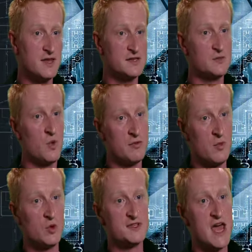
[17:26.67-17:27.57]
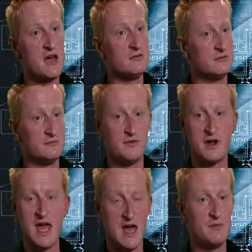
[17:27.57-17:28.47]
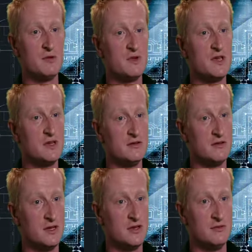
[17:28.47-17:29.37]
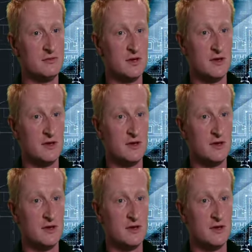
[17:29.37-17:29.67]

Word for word: That's one more down. very happy with it, and then you